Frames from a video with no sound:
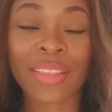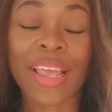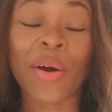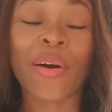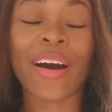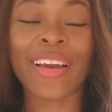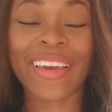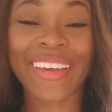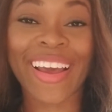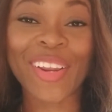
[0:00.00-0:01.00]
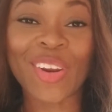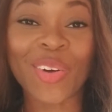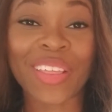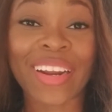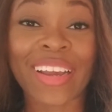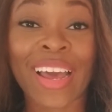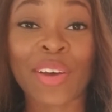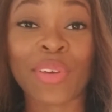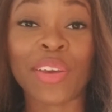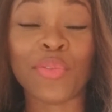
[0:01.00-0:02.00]
Now, again, I know that I
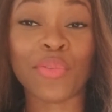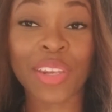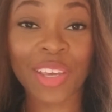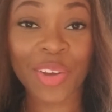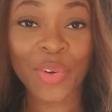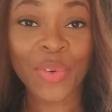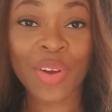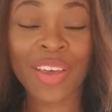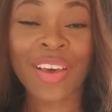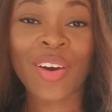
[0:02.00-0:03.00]
have a video